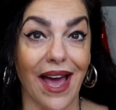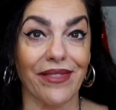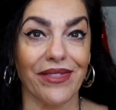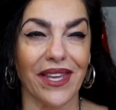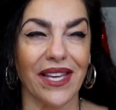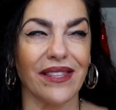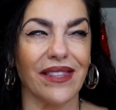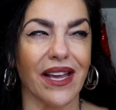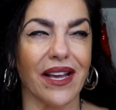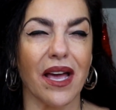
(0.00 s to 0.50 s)
I
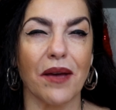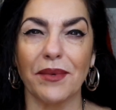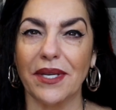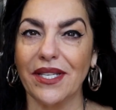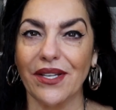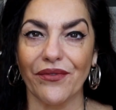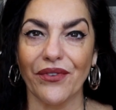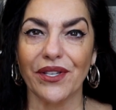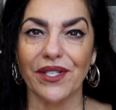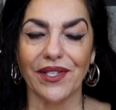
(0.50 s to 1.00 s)
think they come
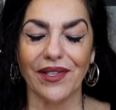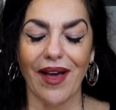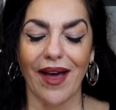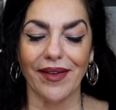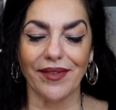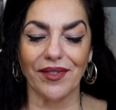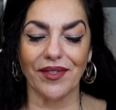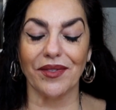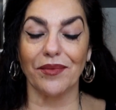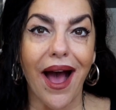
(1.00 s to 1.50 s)
in different
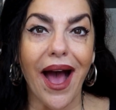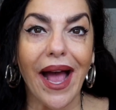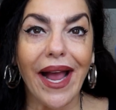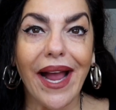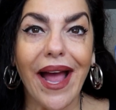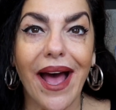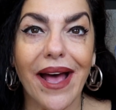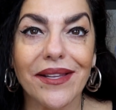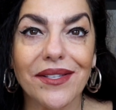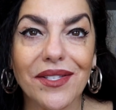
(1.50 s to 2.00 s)
sizes. I
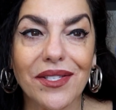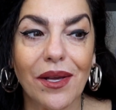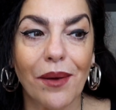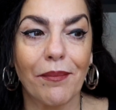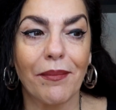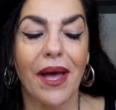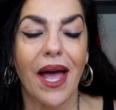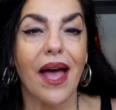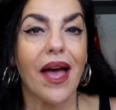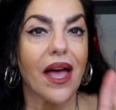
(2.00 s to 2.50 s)
got
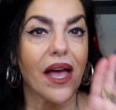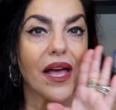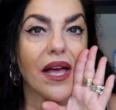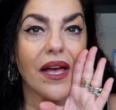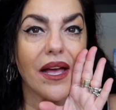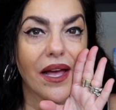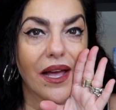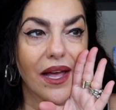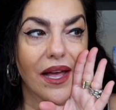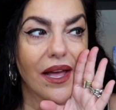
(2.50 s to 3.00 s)
some,
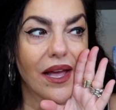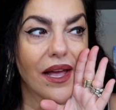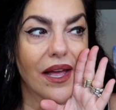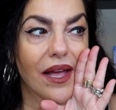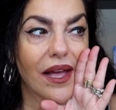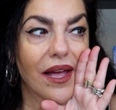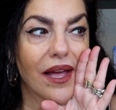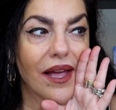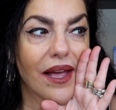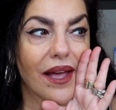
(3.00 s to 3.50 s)

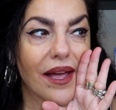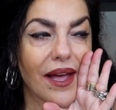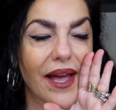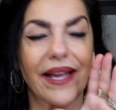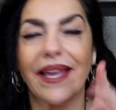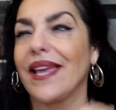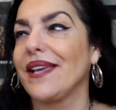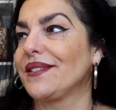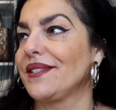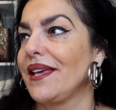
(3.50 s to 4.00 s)

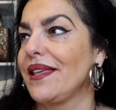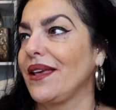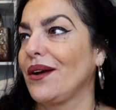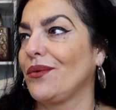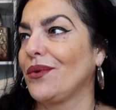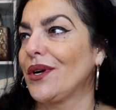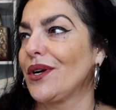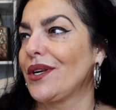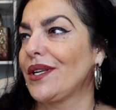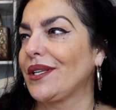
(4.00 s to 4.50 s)
I can't say
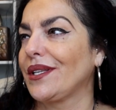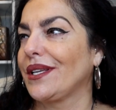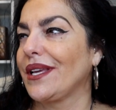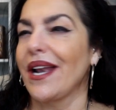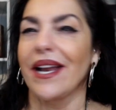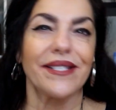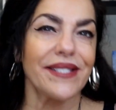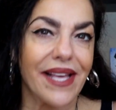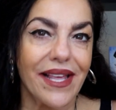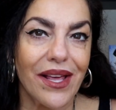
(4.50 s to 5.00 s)
that word.
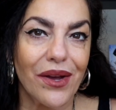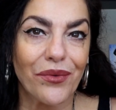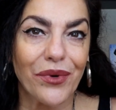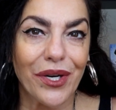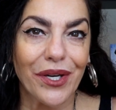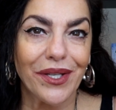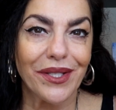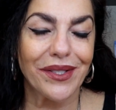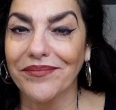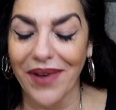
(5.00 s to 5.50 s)
Can I say that
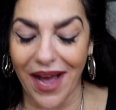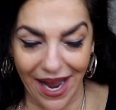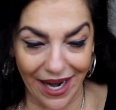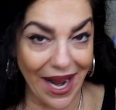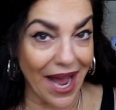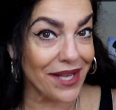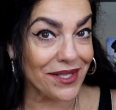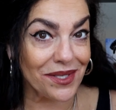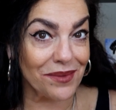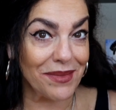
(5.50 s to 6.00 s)
word? I
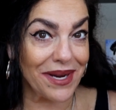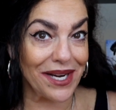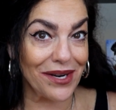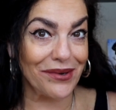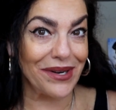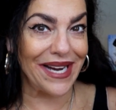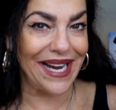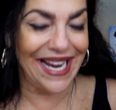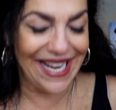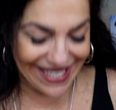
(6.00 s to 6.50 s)
got some
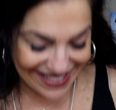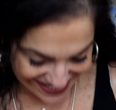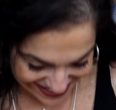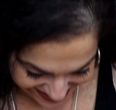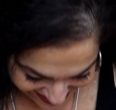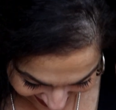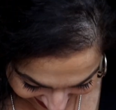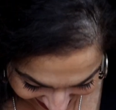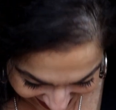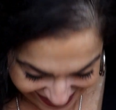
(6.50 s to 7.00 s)
earrings
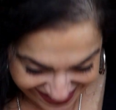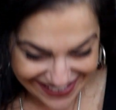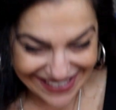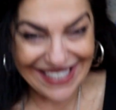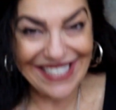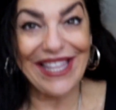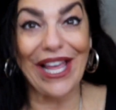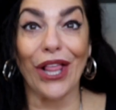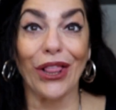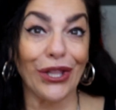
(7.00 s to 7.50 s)

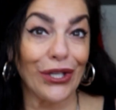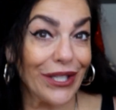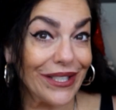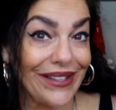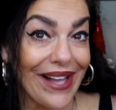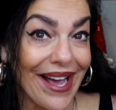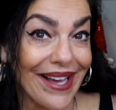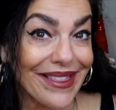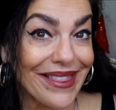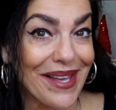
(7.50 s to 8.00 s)
that
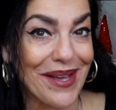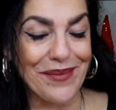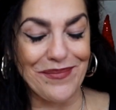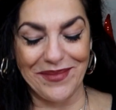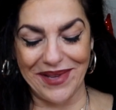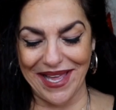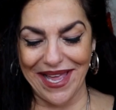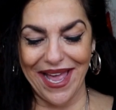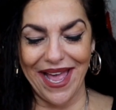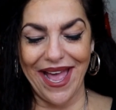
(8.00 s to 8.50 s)
look like
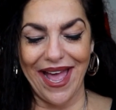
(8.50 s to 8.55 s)
them.